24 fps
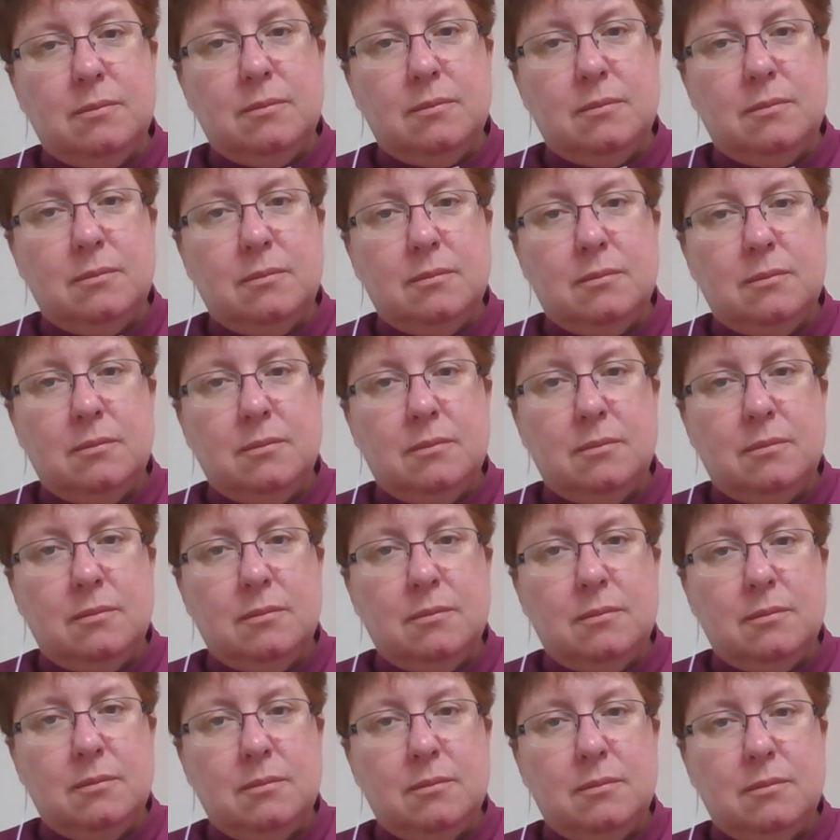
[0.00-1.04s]

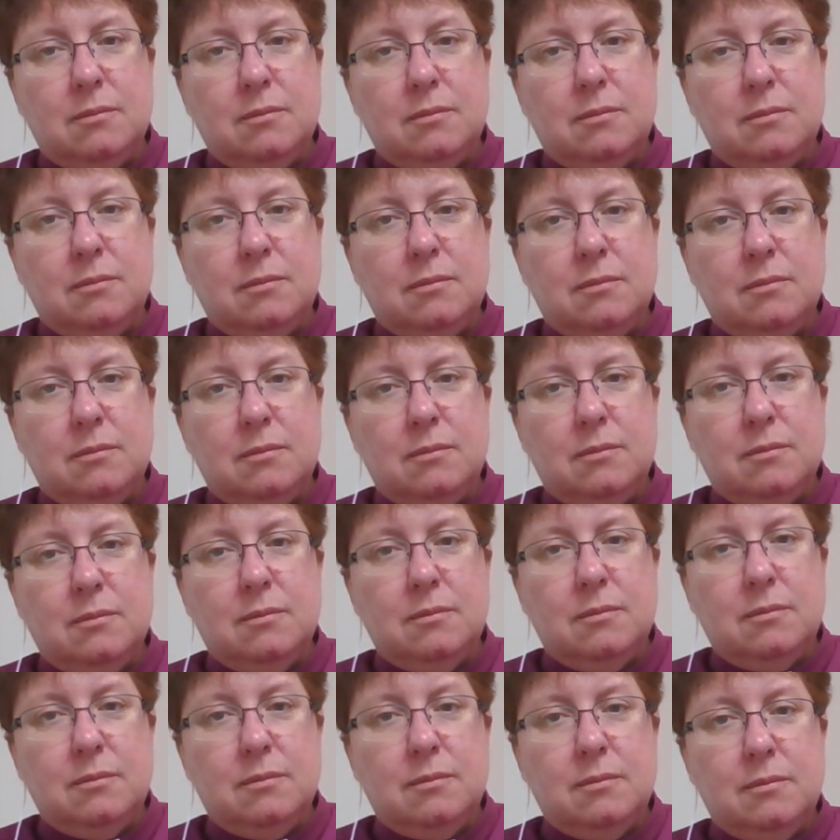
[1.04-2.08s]

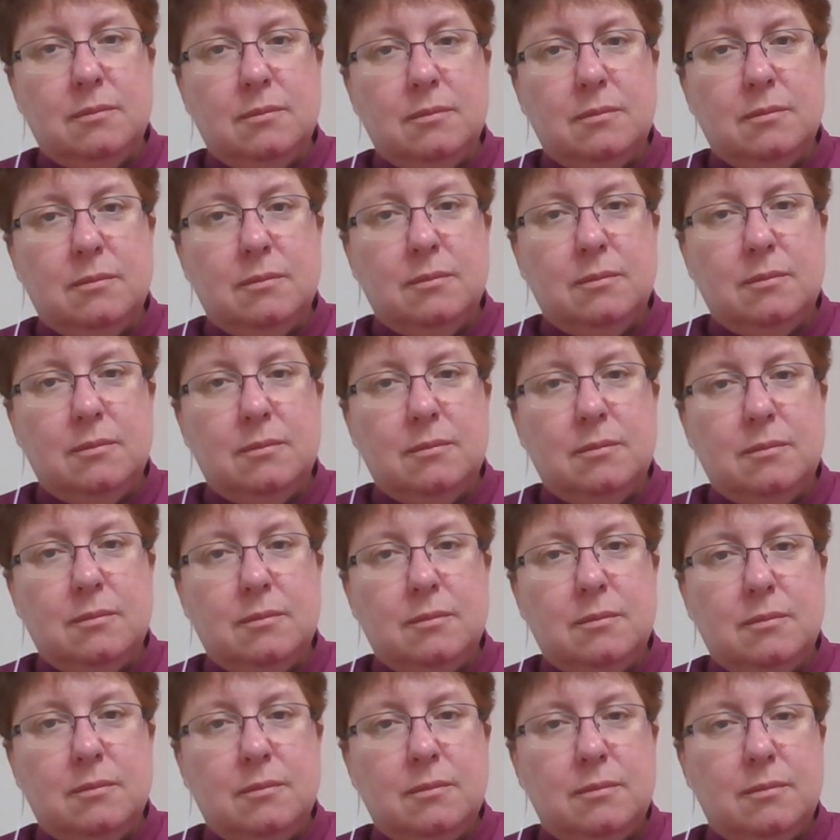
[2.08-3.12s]

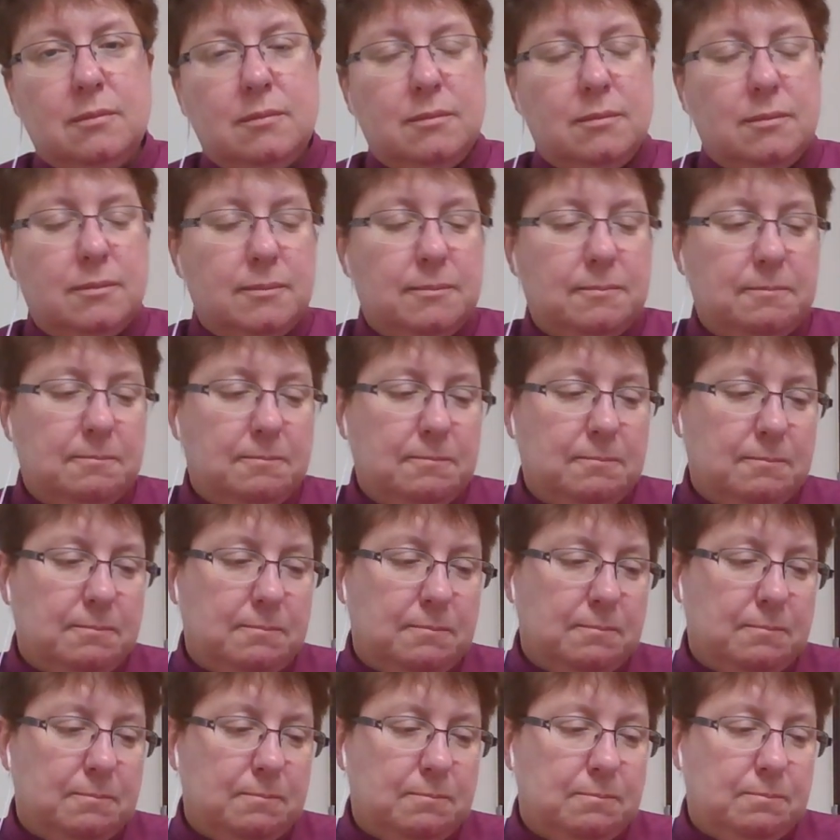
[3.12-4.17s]

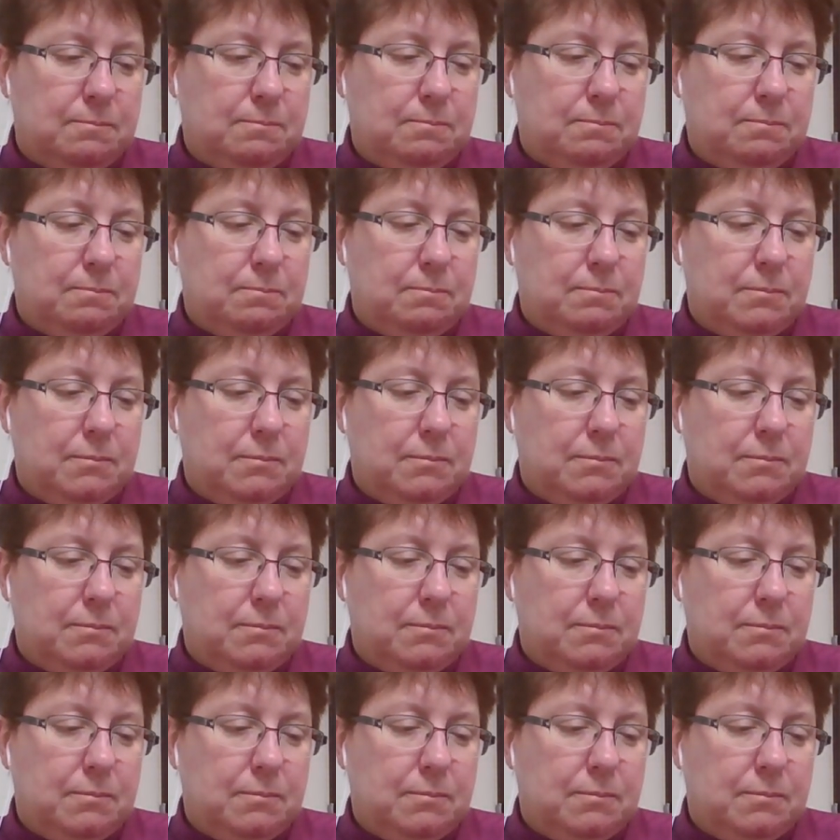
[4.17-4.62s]
[no speech]